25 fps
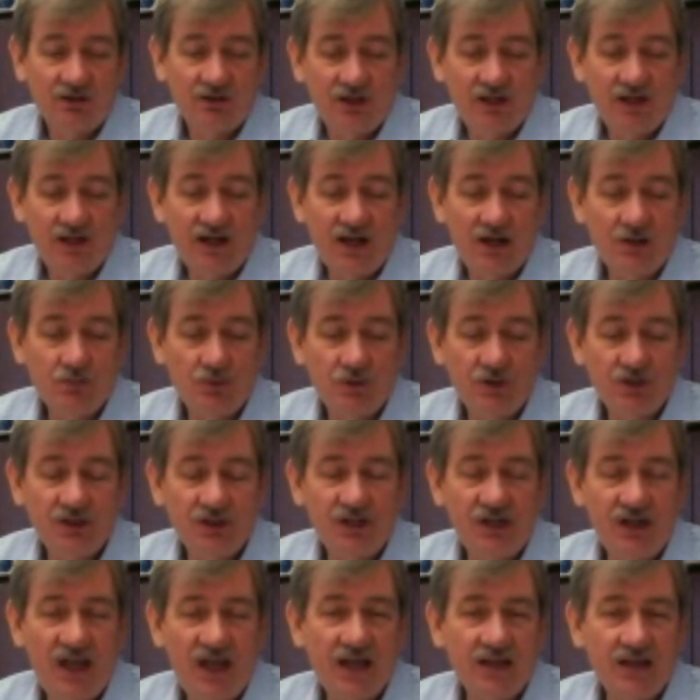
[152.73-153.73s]
And I
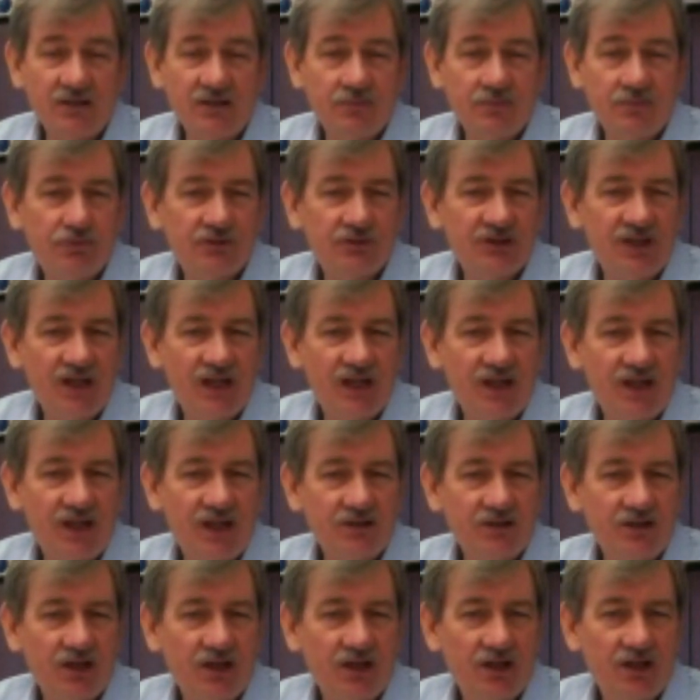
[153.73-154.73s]
really hadn't
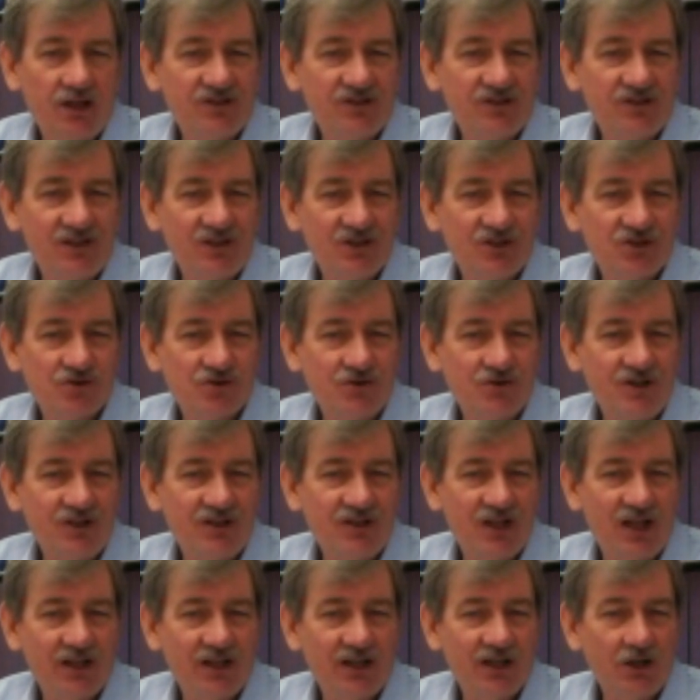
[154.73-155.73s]
planned on this industry
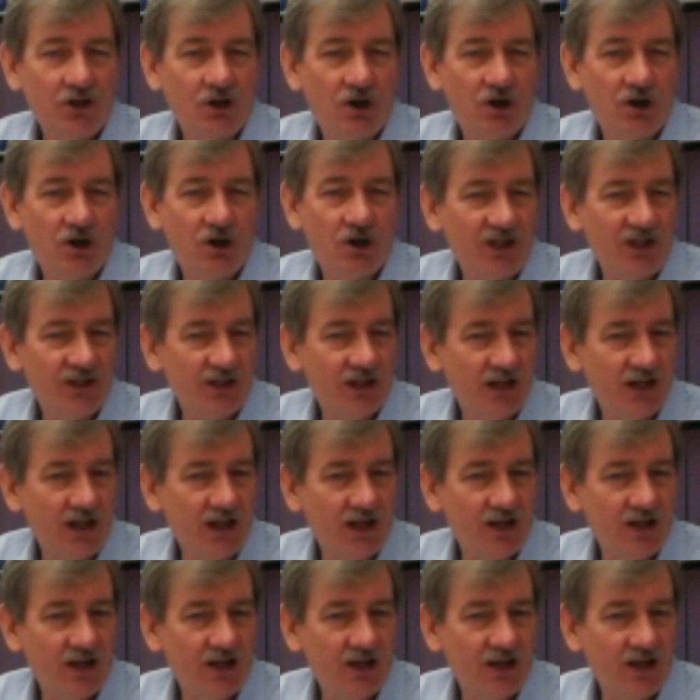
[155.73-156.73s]
taking off like it
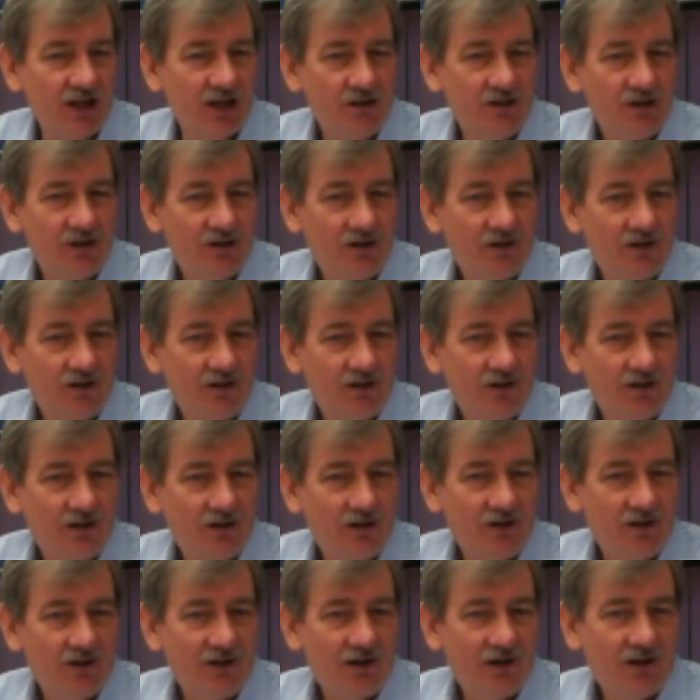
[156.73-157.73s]
had.
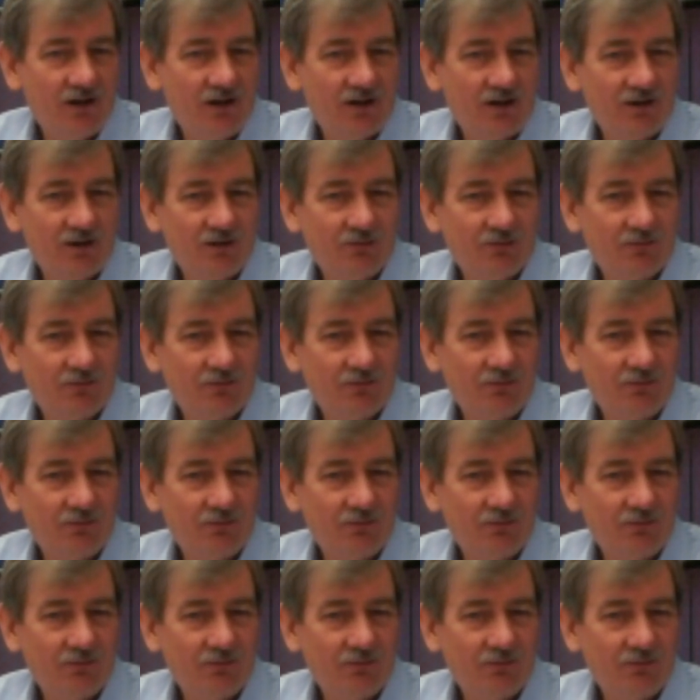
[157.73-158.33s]
I